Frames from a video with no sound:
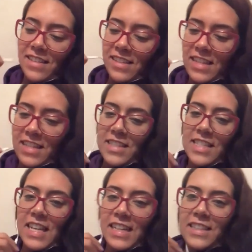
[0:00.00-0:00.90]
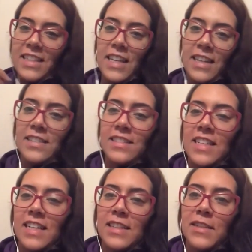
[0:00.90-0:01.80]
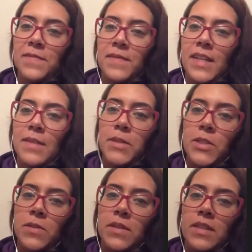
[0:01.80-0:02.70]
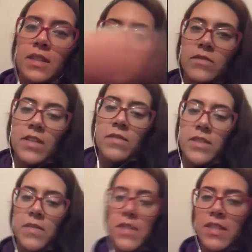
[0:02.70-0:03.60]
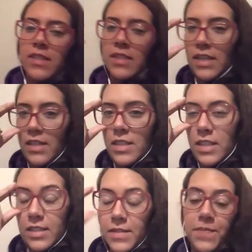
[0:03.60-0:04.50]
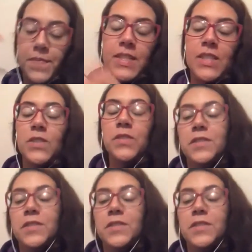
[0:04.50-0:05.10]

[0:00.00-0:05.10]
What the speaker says: Exactly, exactly. I'm totally in favor of this idea of